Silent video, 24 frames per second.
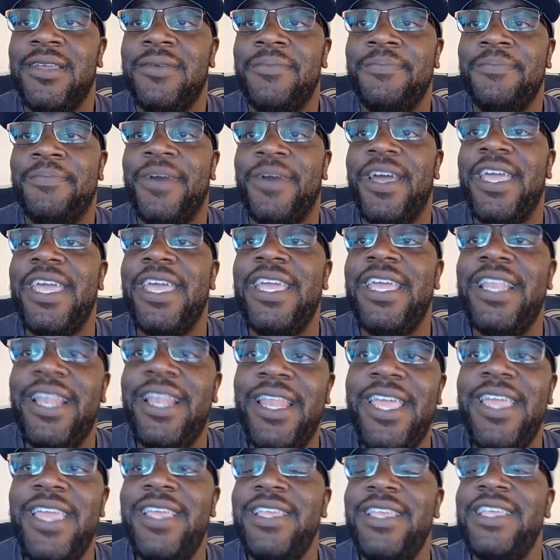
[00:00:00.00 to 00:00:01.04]
But
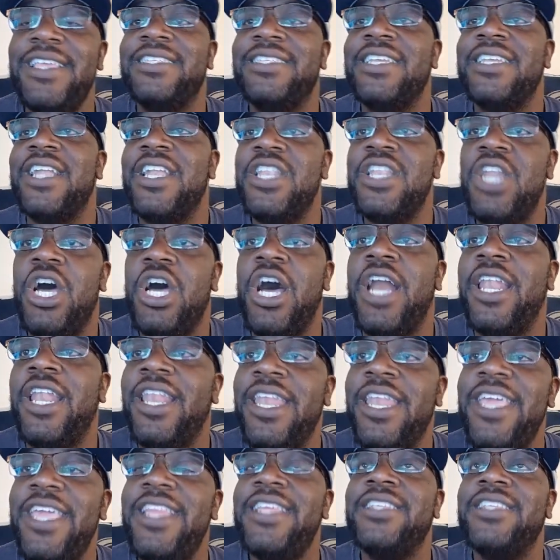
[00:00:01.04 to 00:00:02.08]
elite is
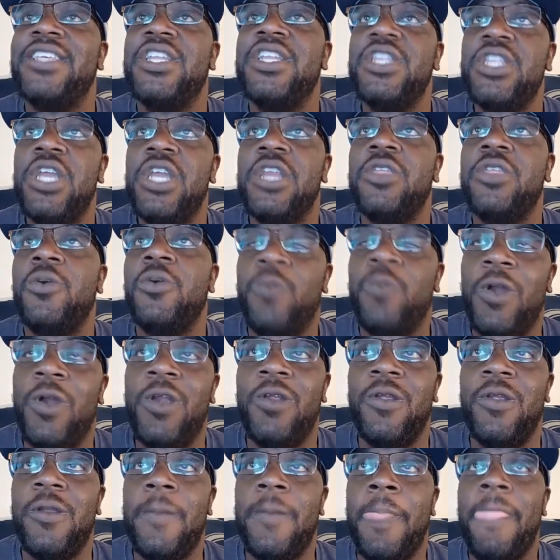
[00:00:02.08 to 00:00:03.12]
another
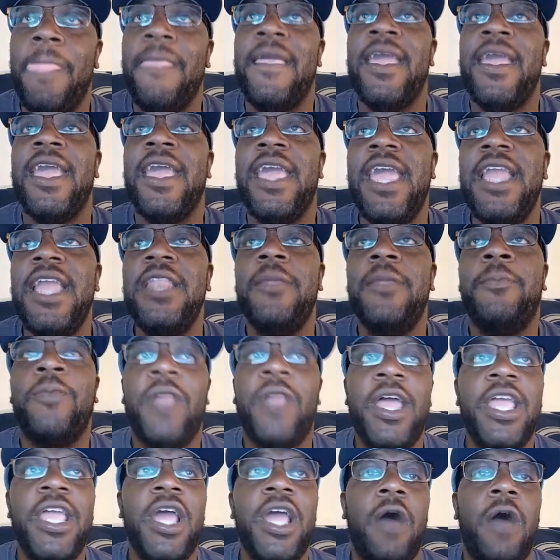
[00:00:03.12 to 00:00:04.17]
word. In the
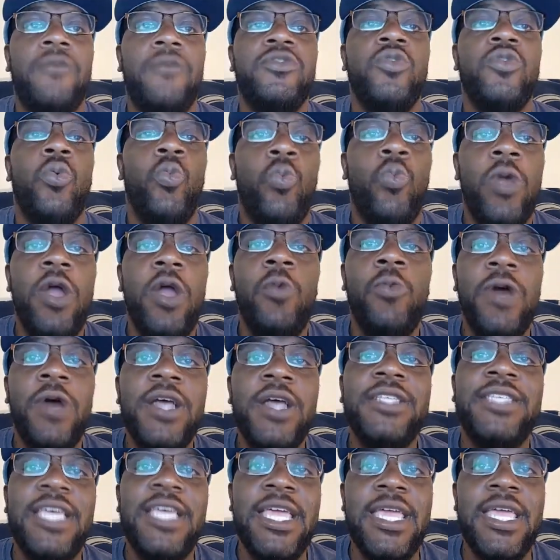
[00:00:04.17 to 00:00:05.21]
playoffs, where
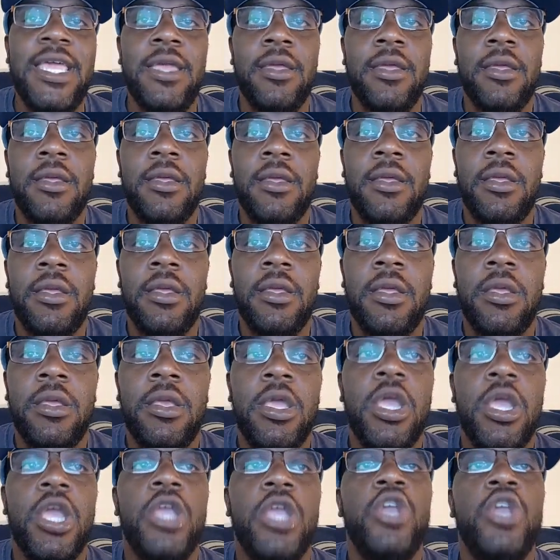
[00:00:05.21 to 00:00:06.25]
was he?
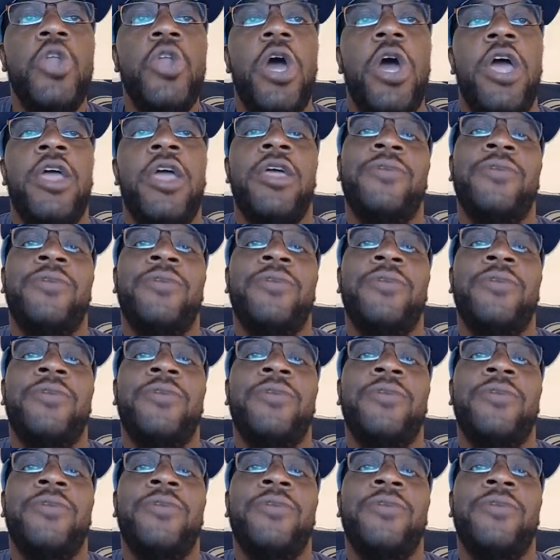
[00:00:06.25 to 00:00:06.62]
You know